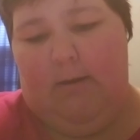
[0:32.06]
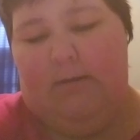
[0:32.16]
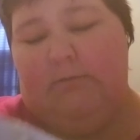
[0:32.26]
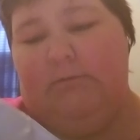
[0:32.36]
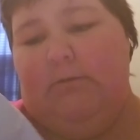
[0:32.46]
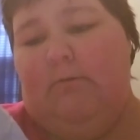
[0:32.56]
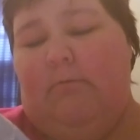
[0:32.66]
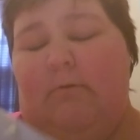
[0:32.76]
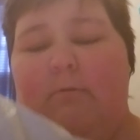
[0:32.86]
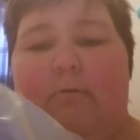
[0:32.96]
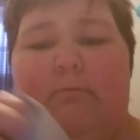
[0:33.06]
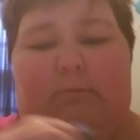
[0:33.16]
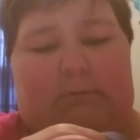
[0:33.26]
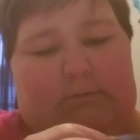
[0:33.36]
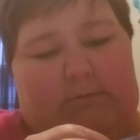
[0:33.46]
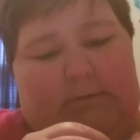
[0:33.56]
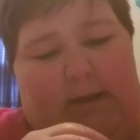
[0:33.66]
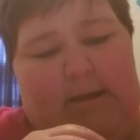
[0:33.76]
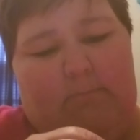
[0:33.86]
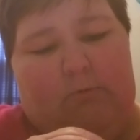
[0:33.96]
So,
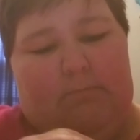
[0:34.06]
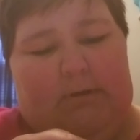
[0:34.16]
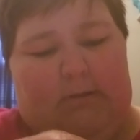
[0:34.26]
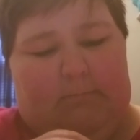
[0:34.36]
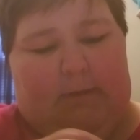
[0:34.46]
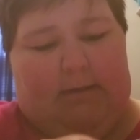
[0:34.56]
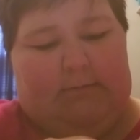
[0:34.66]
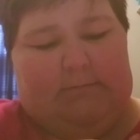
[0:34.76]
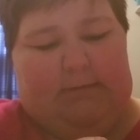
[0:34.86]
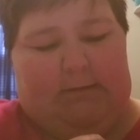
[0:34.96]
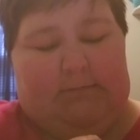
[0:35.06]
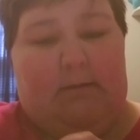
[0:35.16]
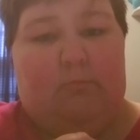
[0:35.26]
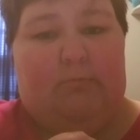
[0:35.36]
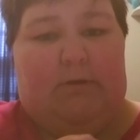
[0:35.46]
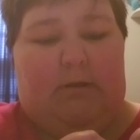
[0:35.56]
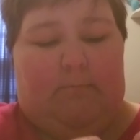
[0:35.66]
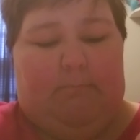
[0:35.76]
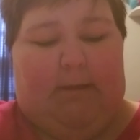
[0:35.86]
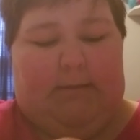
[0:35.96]
today I'm going to be like I said, I'm going to be
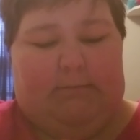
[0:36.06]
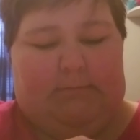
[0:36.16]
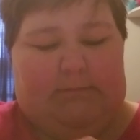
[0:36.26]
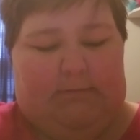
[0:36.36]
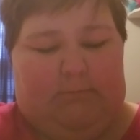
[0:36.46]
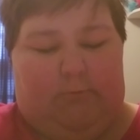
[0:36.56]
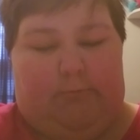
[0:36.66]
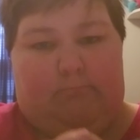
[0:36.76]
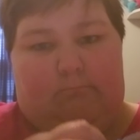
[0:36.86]
unboxing or